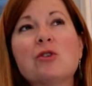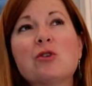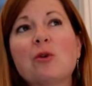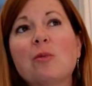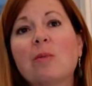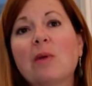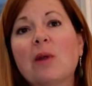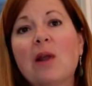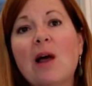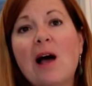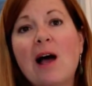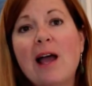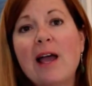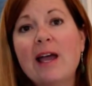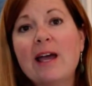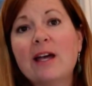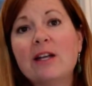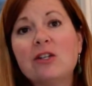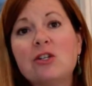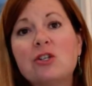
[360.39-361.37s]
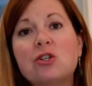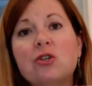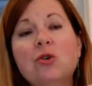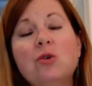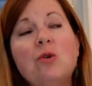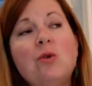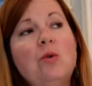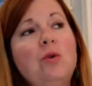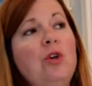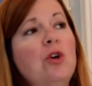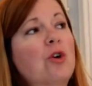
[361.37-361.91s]
to apply it
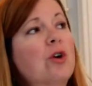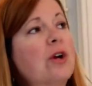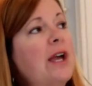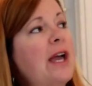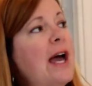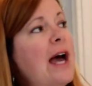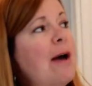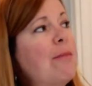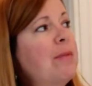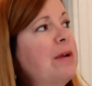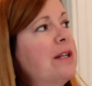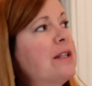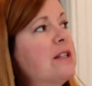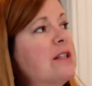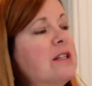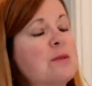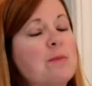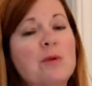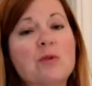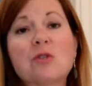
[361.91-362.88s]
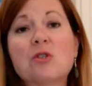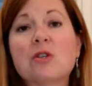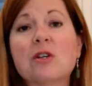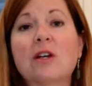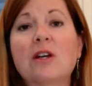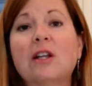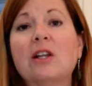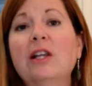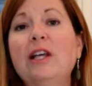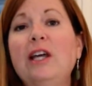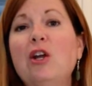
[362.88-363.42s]
to your cabinets. It's supposed to
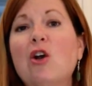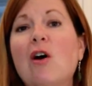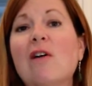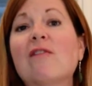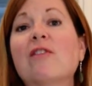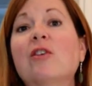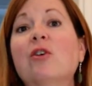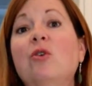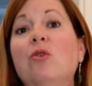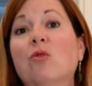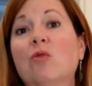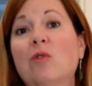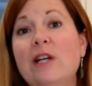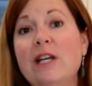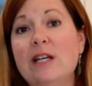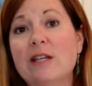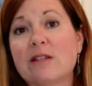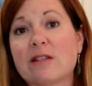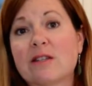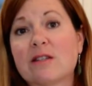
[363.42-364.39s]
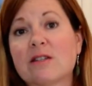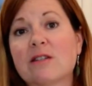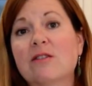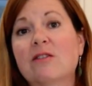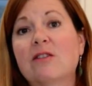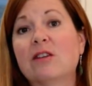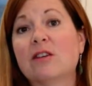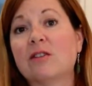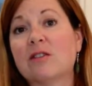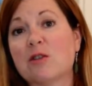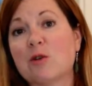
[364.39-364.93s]
clean off the grease
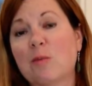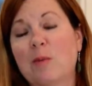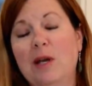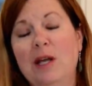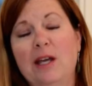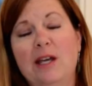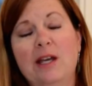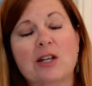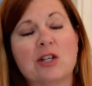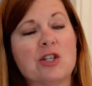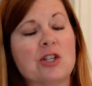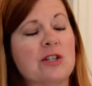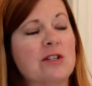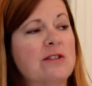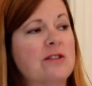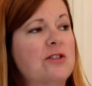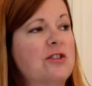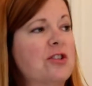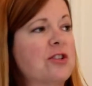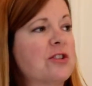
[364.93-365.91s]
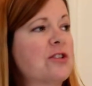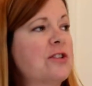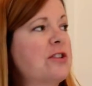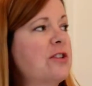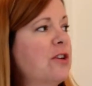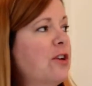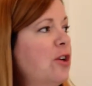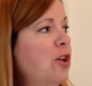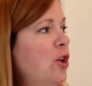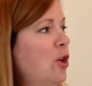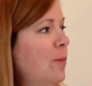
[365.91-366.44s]
that so many kitchens
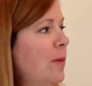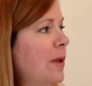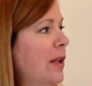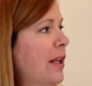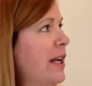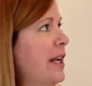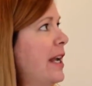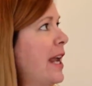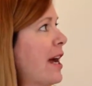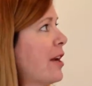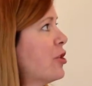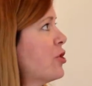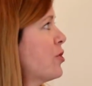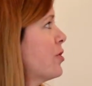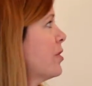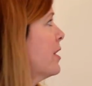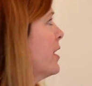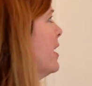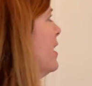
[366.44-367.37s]
just accumulate naturally